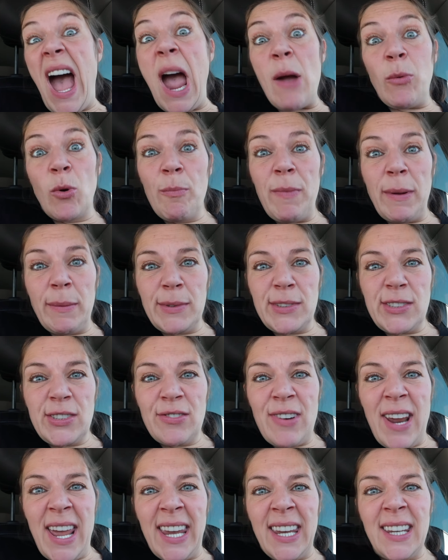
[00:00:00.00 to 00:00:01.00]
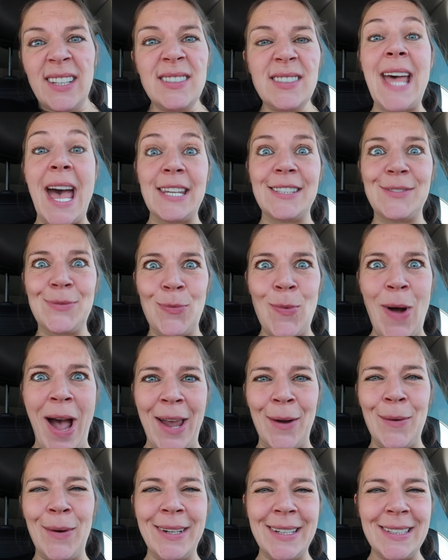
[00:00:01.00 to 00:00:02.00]
I won't be able to ride. That's
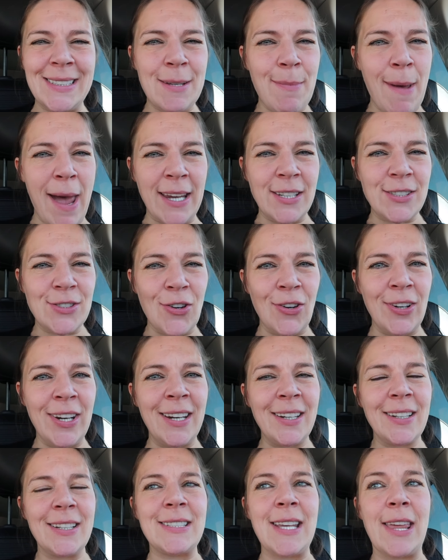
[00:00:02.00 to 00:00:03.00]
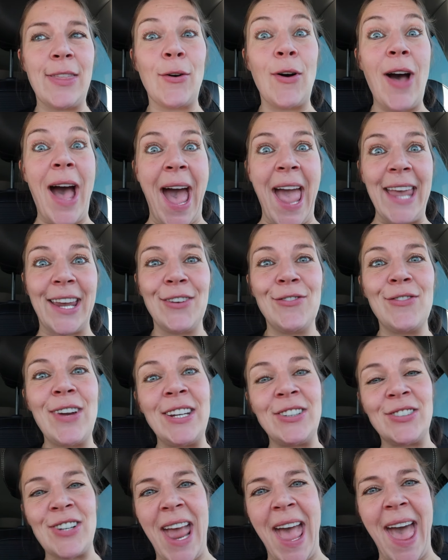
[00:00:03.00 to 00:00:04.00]
why I wanted to buy Sonnen, because I thought I can
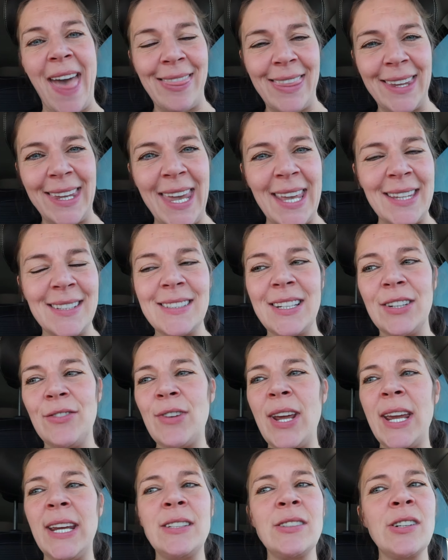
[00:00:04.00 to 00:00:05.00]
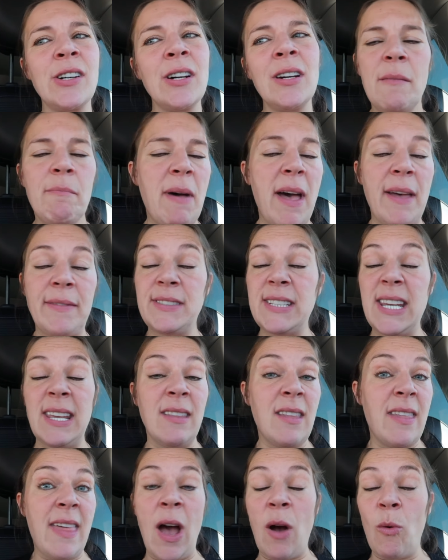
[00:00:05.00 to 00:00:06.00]
ride her and the kids can ride her. But I've
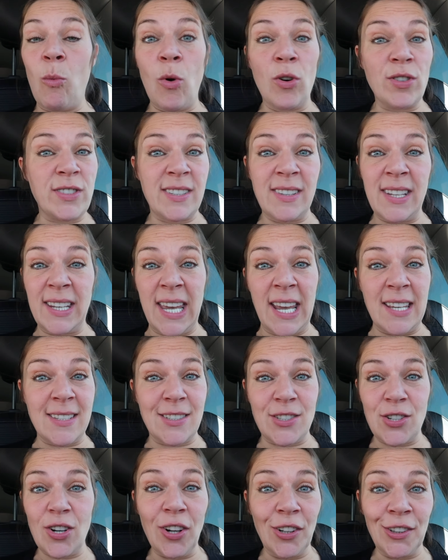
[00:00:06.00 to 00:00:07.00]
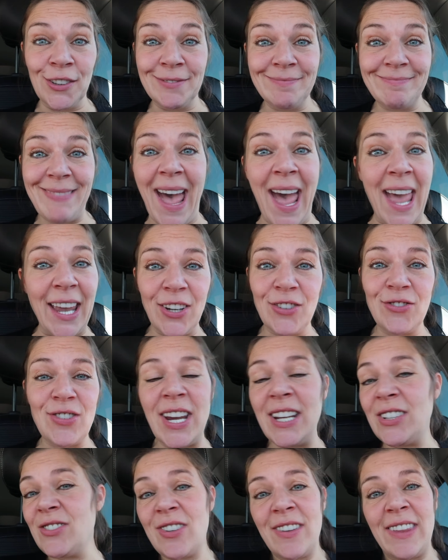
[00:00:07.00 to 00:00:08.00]
seen that wasn't the case at all. I could
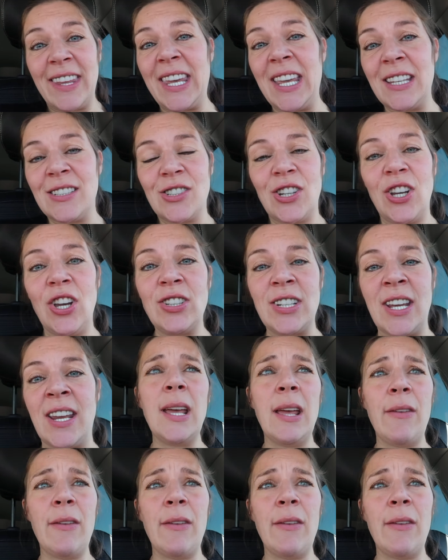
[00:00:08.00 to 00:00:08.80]
ride her and the kids couldn't.